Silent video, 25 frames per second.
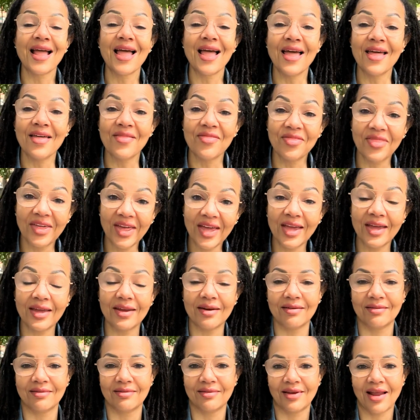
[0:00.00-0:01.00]
And
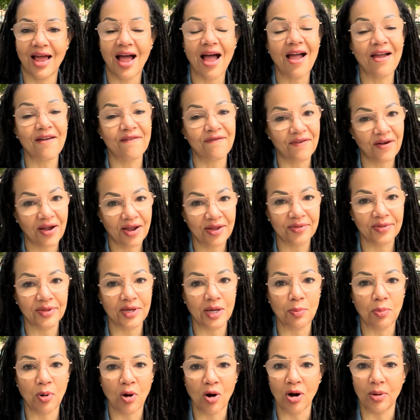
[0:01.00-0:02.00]
then I find
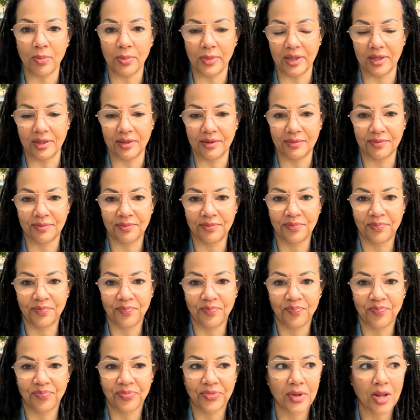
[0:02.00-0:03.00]
the apartment.
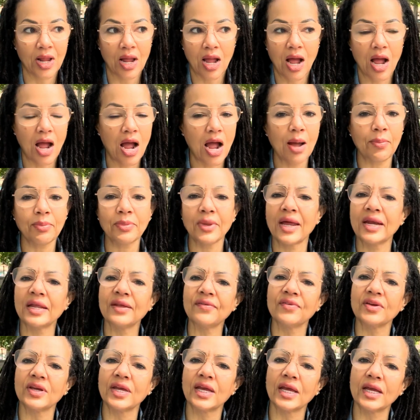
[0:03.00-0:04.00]
I'm not
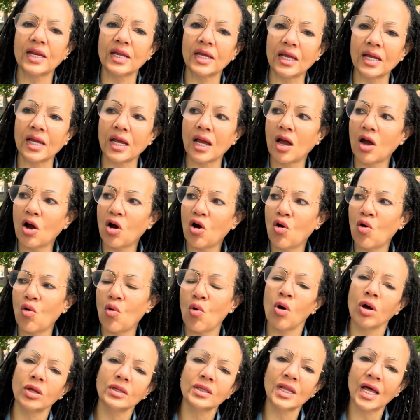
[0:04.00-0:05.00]
even kidding.
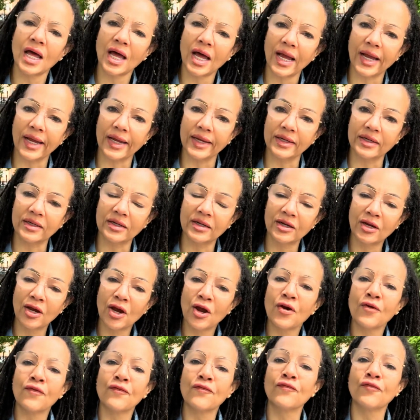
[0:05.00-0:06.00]
Online,
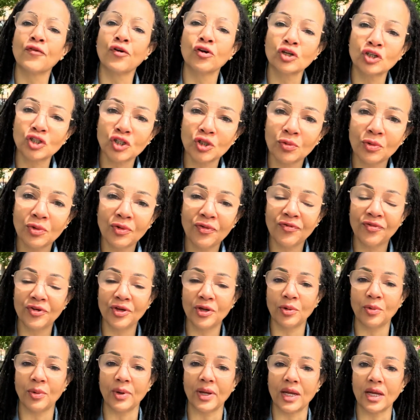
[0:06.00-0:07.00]
virtual
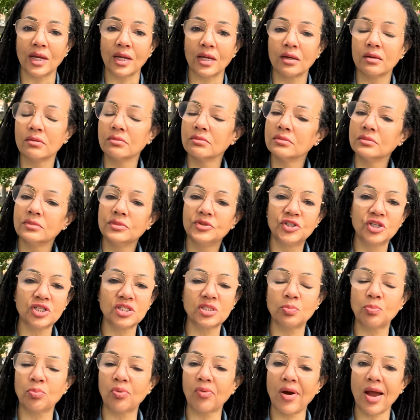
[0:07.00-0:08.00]
viewing,
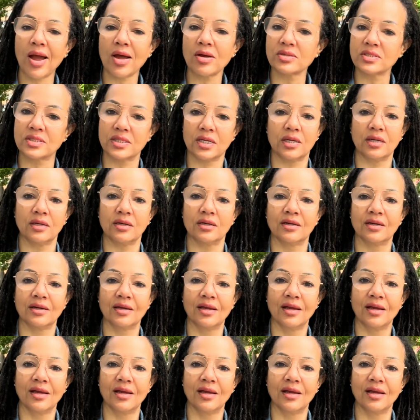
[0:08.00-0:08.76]
just browsing.